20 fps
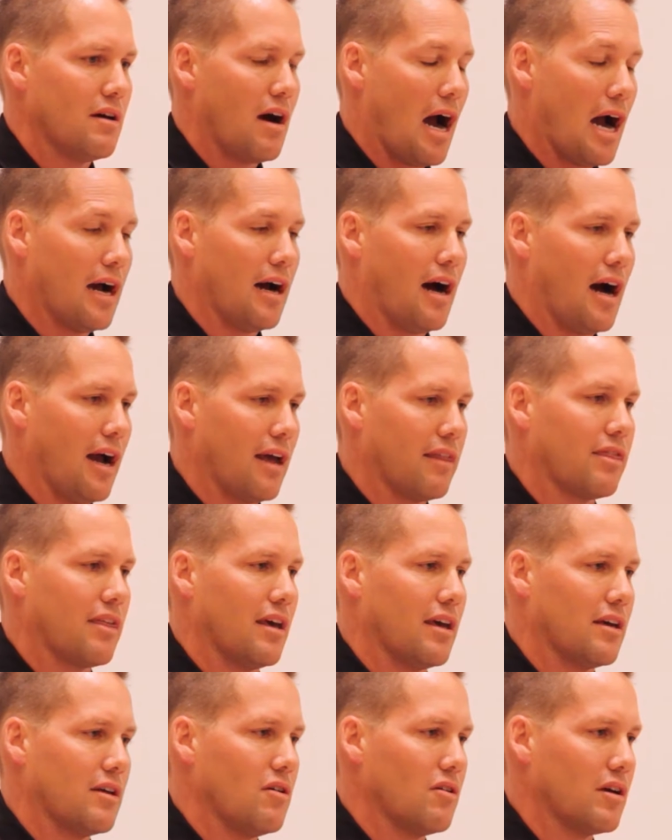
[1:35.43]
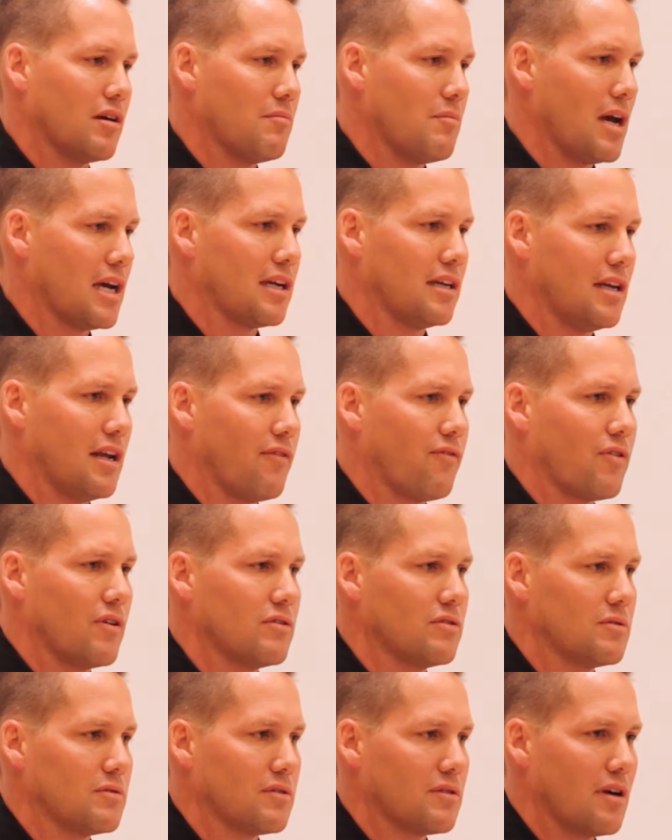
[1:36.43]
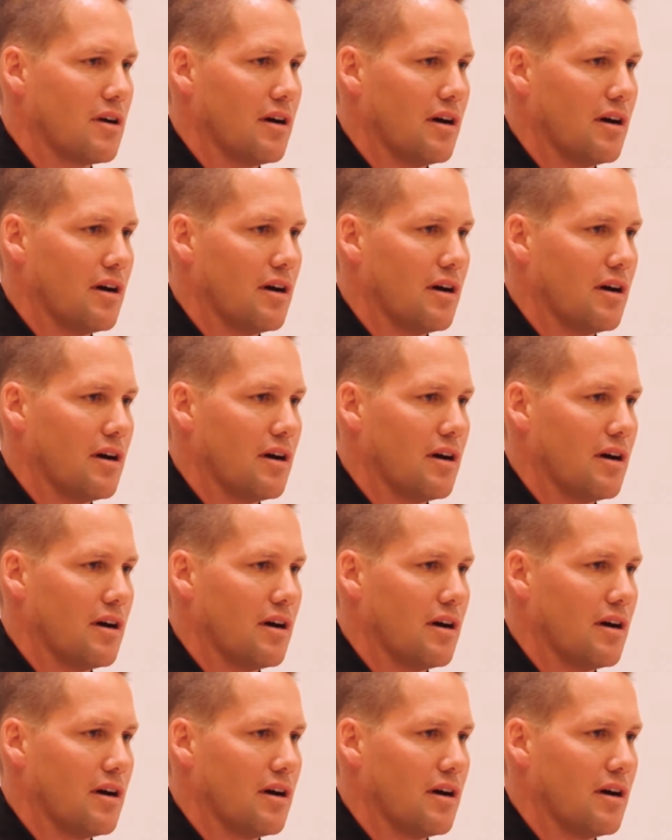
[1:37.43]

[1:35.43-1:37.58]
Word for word: I, I think you can make a difference.